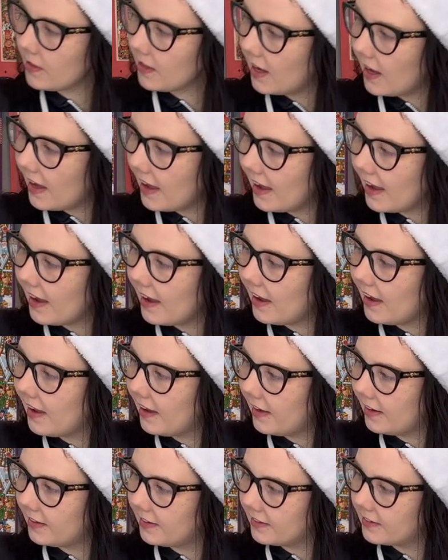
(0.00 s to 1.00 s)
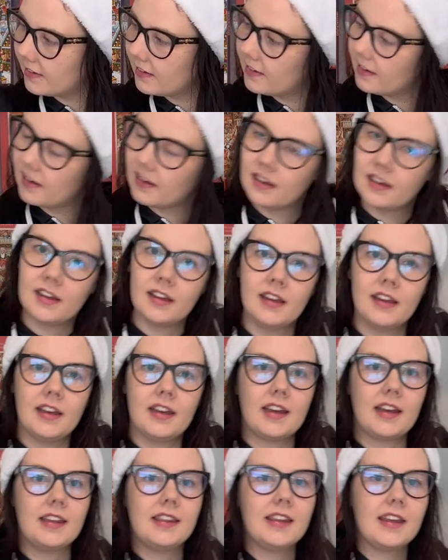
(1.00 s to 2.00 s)
And
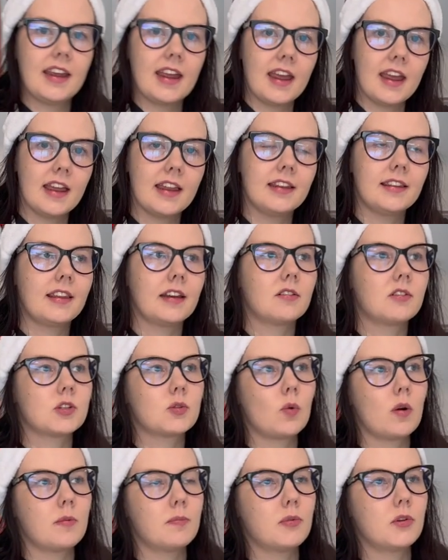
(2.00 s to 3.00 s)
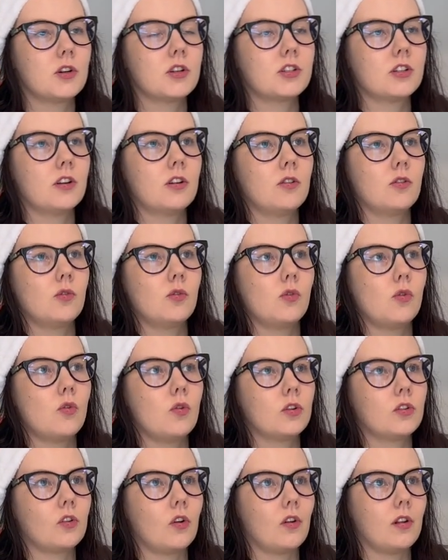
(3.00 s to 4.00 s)
in the end, there was one person
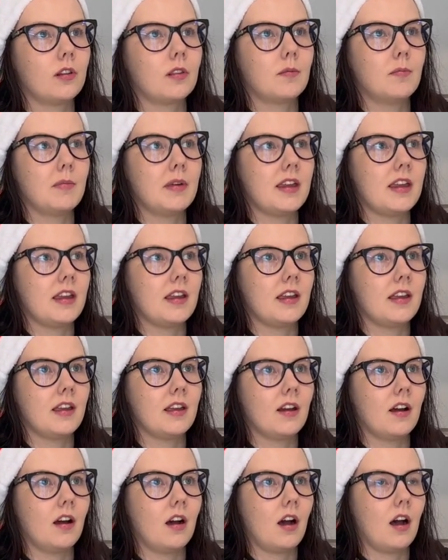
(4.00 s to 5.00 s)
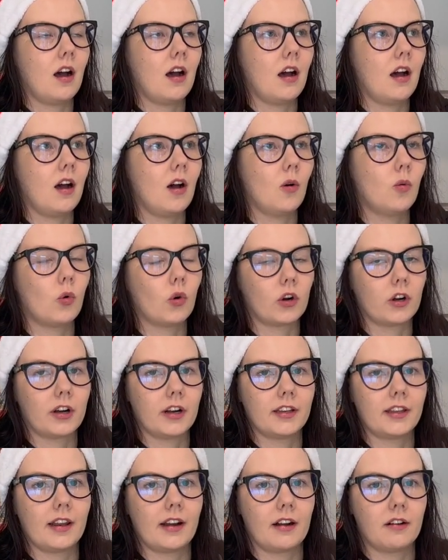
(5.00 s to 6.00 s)
who told me a
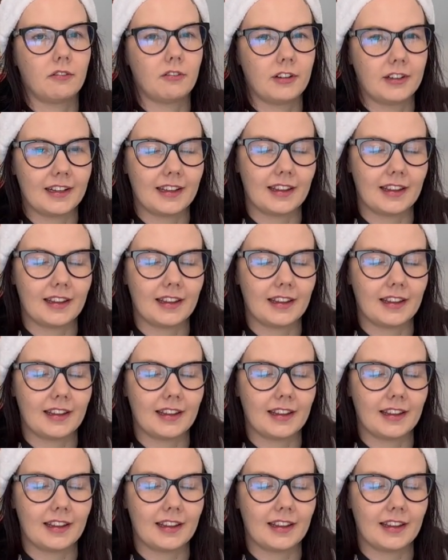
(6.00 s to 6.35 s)
word that I really